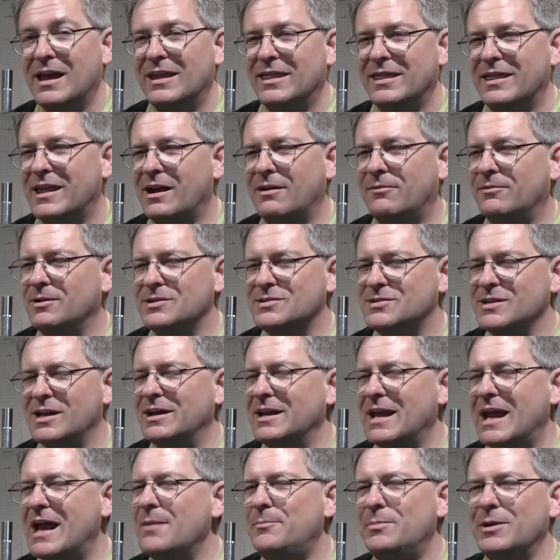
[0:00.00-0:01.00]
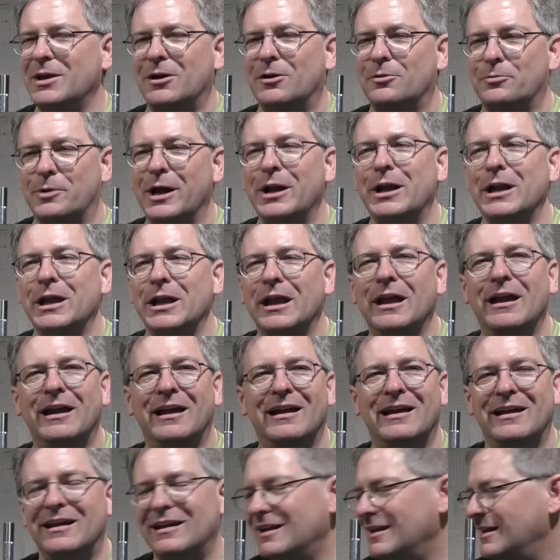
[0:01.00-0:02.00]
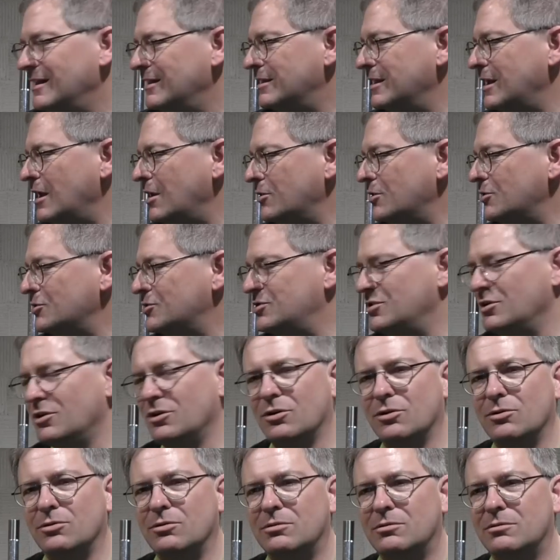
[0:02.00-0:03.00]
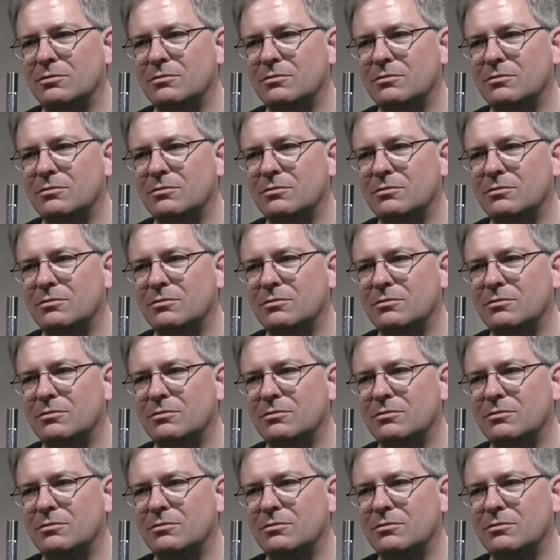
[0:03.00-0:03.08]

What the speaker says: that one's unhappy already. The other two